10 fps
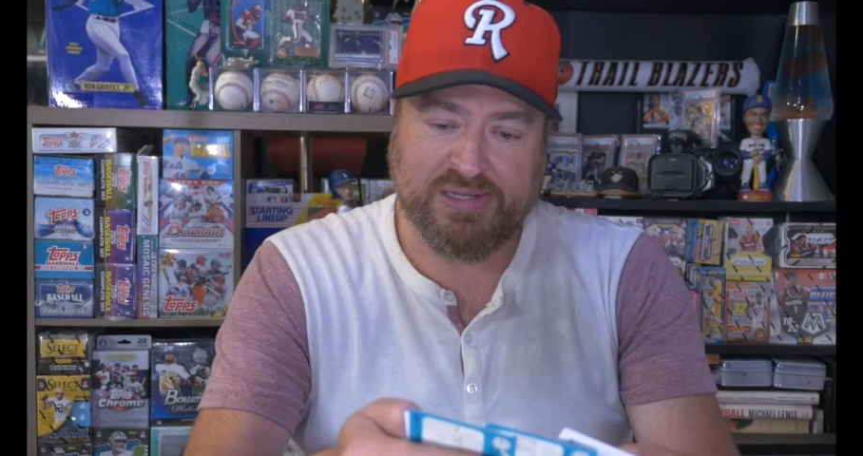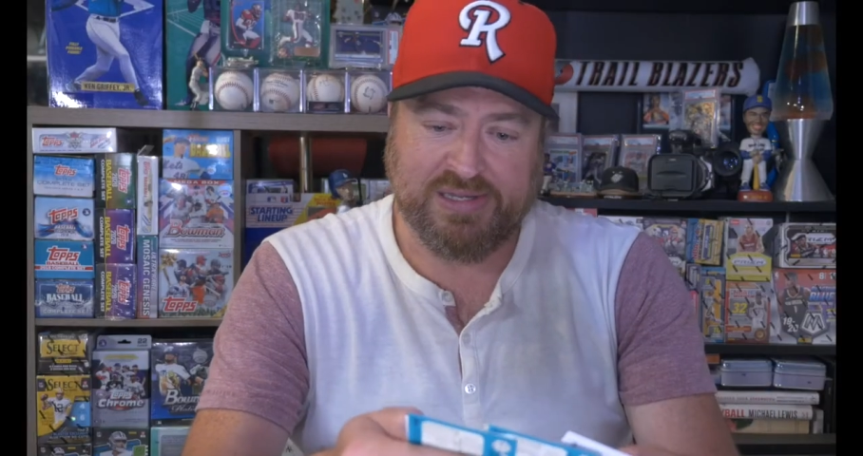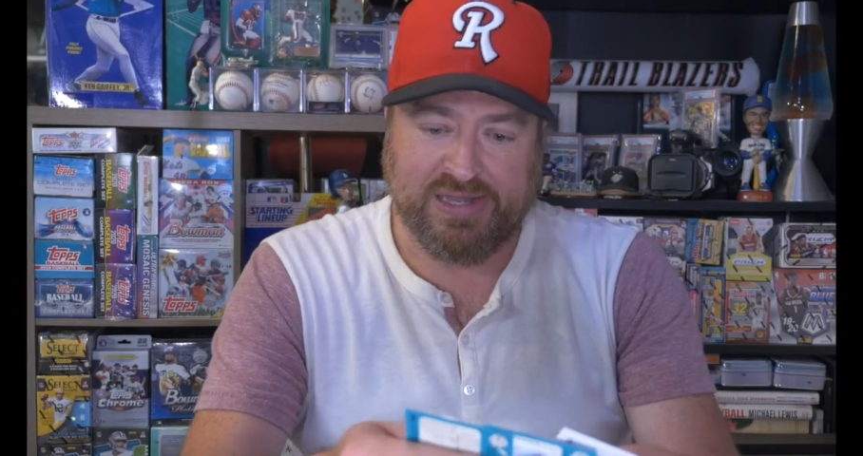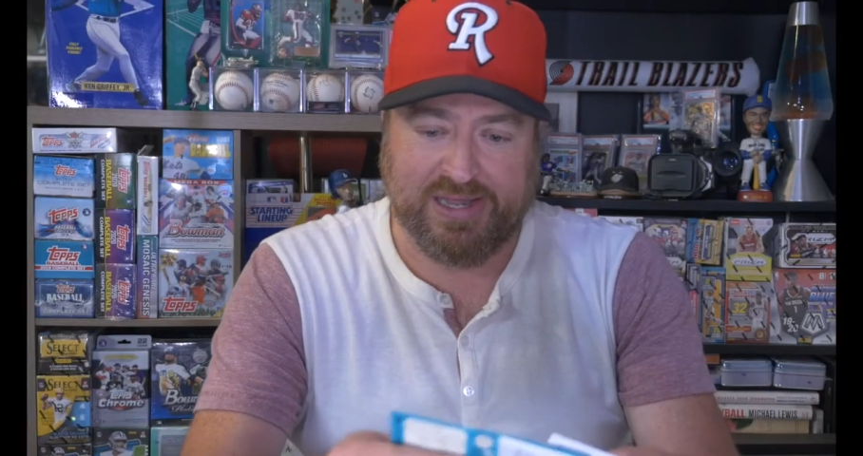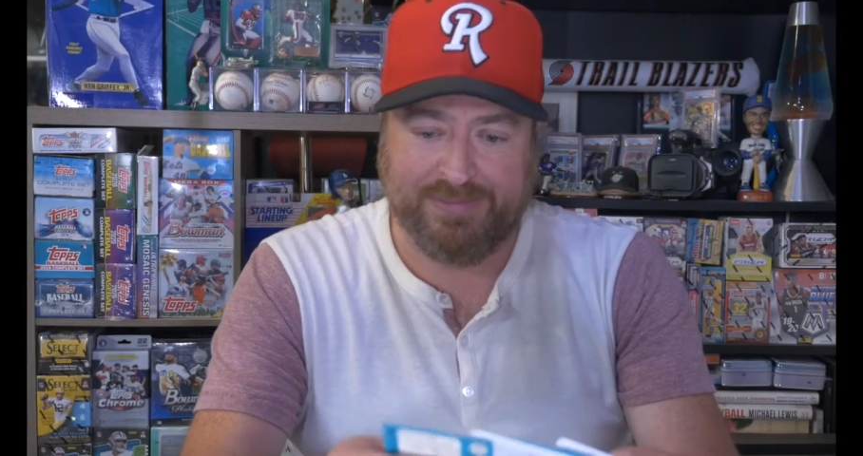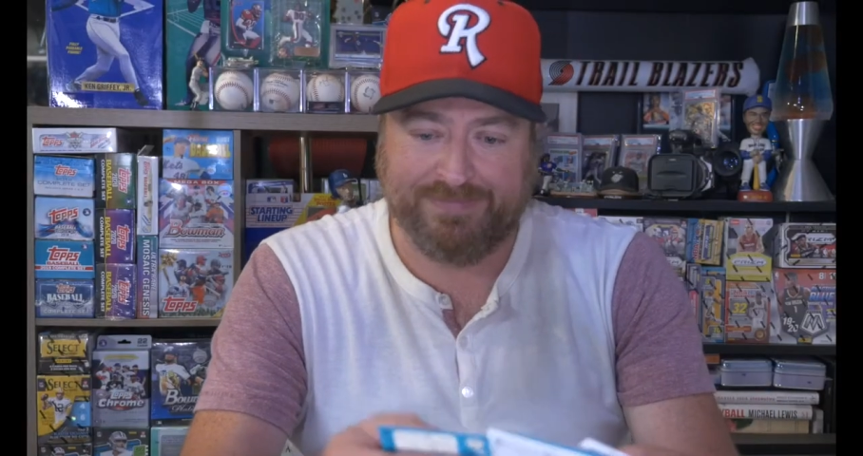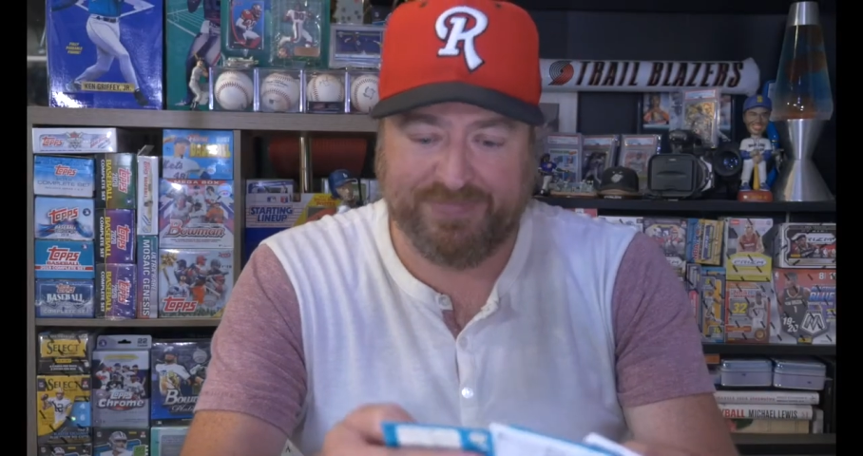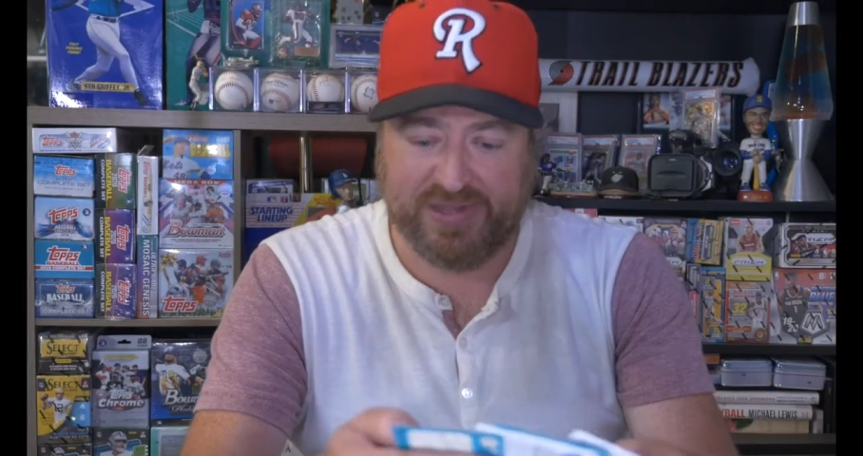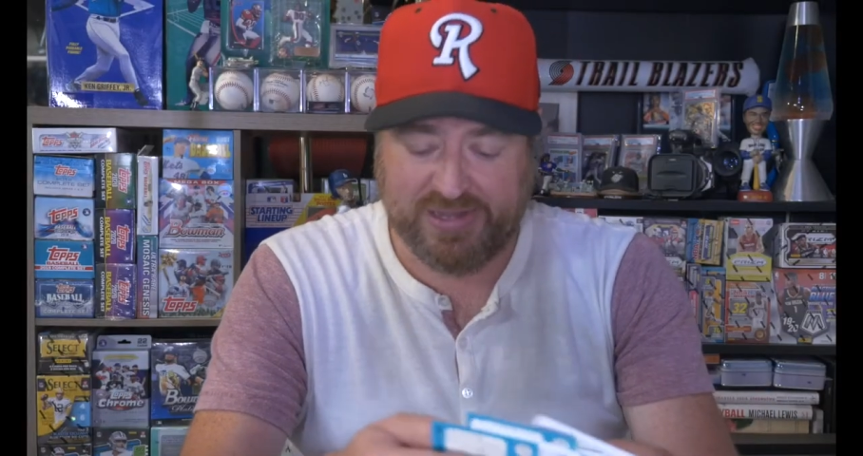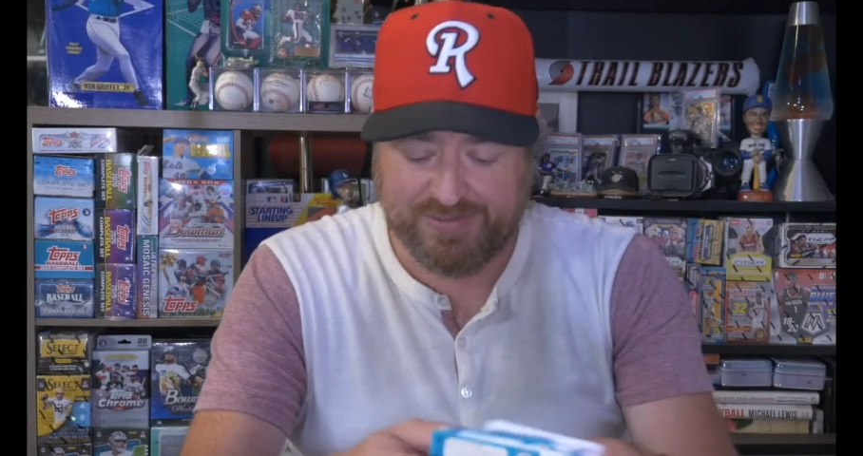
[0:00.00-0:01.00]
Yeah.
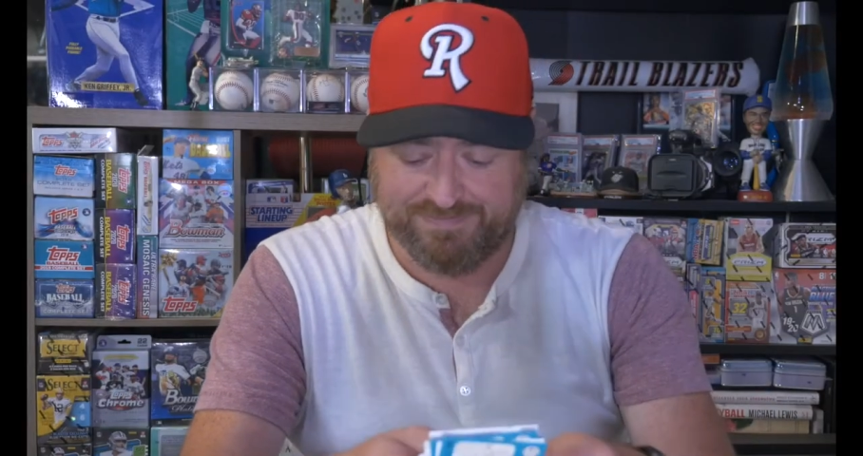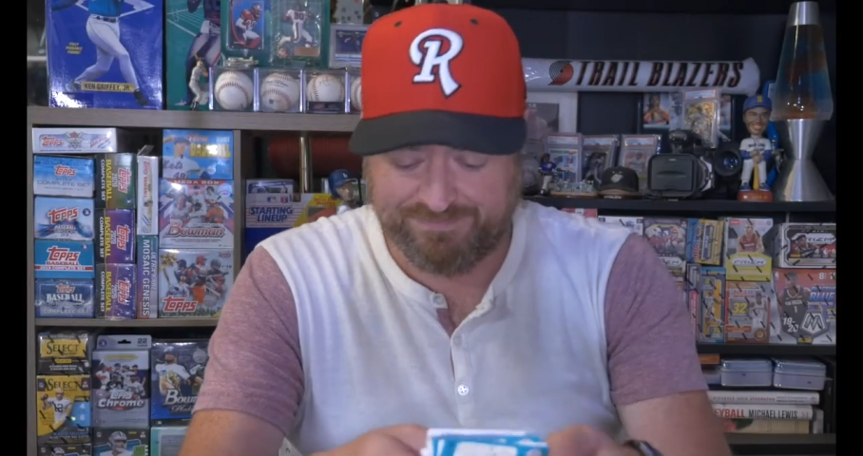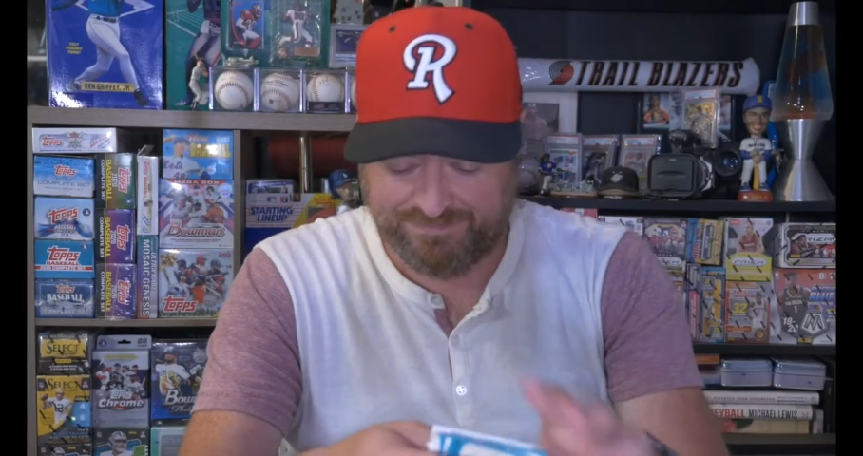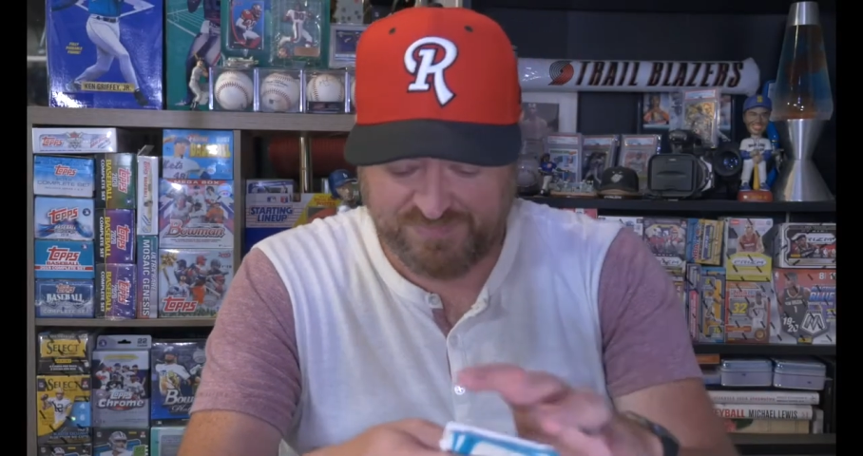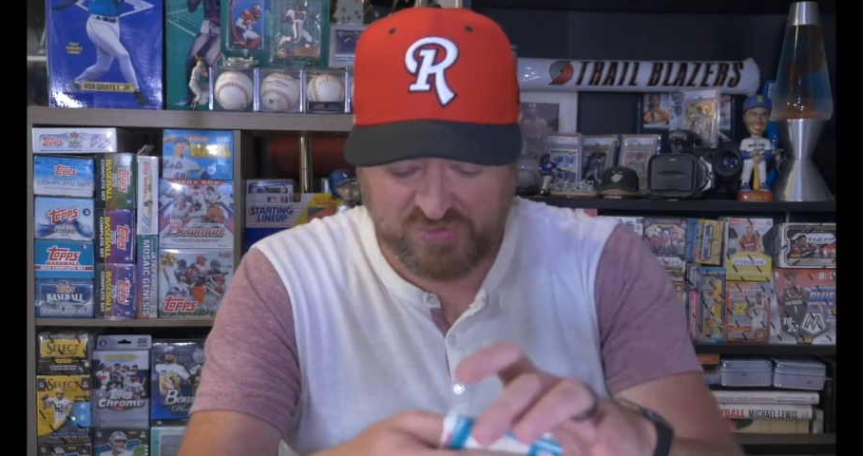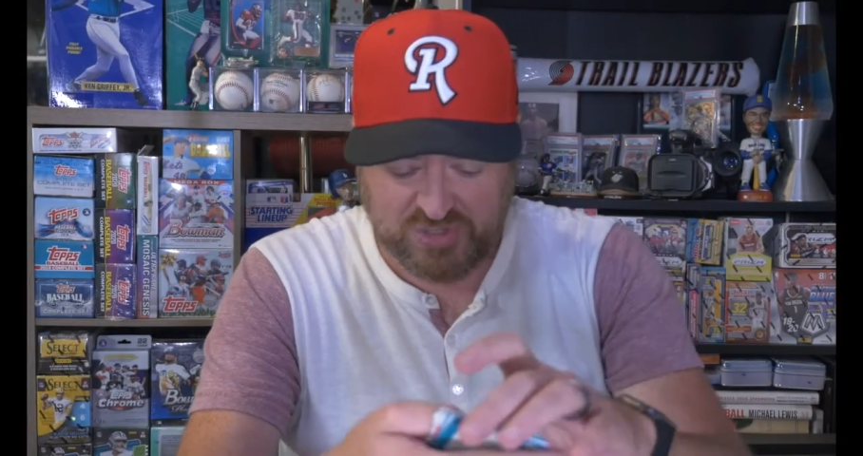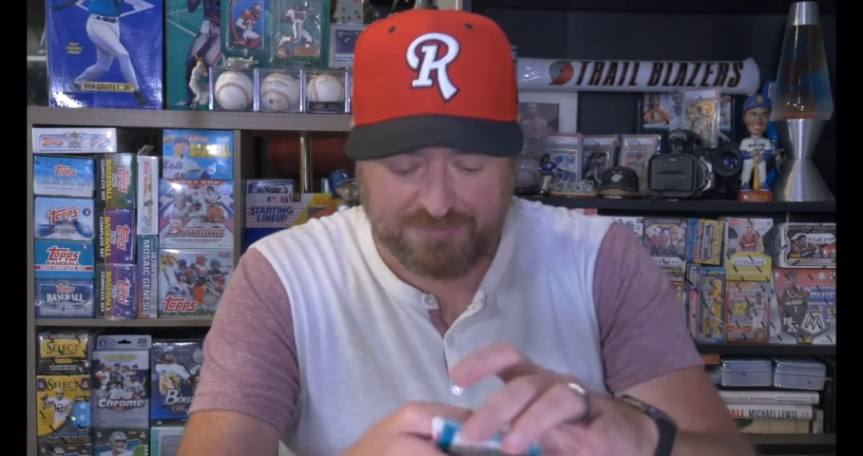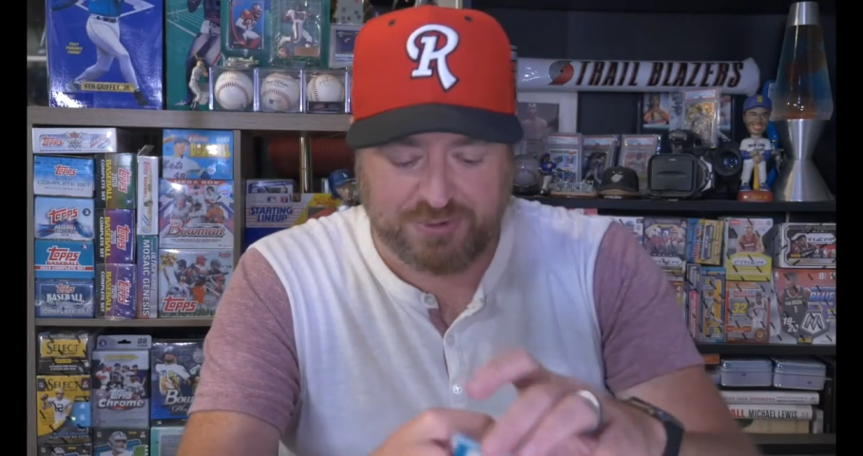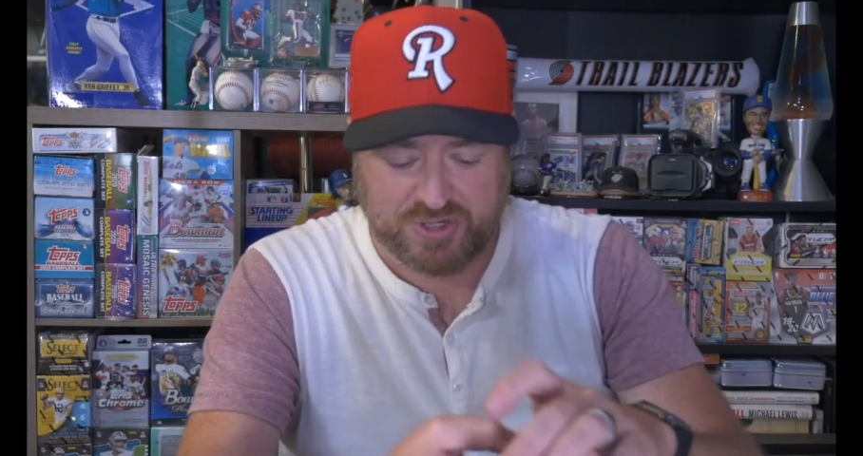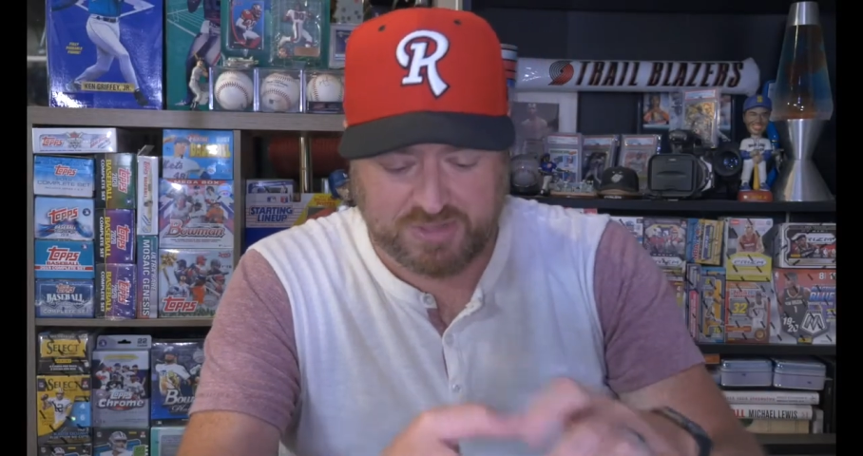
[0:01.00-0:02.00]
So we
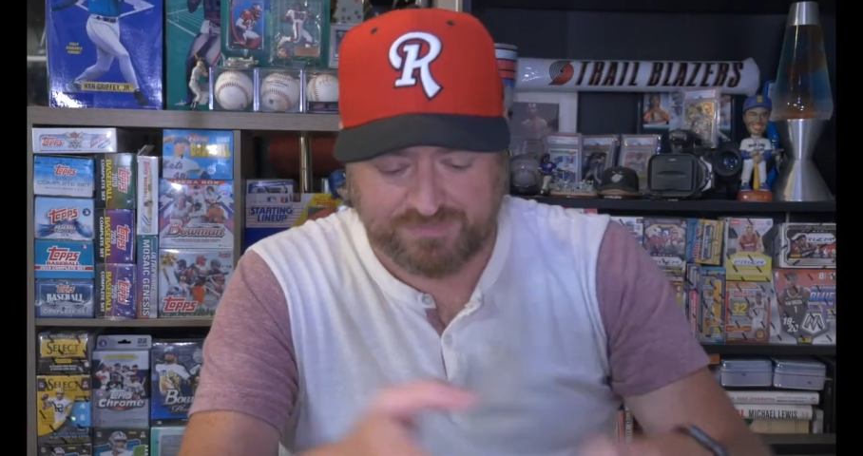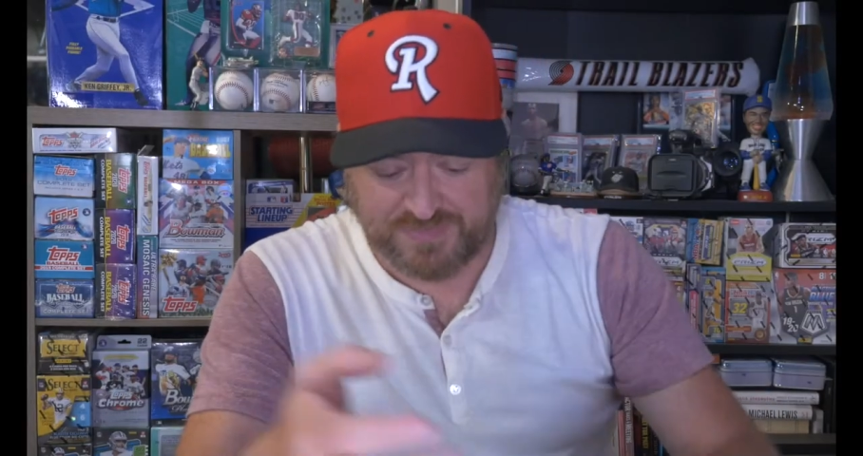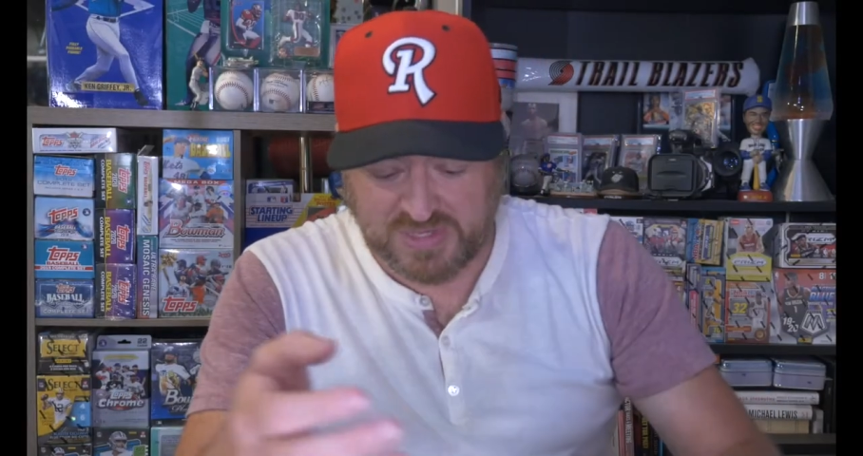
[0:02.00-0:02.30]
did pretty good.